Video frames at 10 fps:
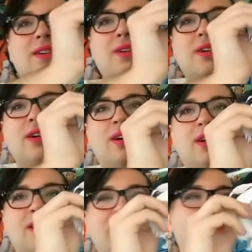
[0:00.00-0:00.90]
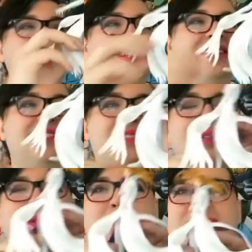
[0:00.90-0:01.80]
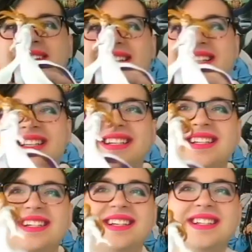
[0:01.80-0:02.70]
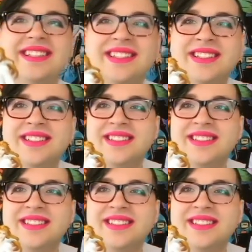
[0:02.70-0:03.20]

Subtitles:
Oh, he's so pretty.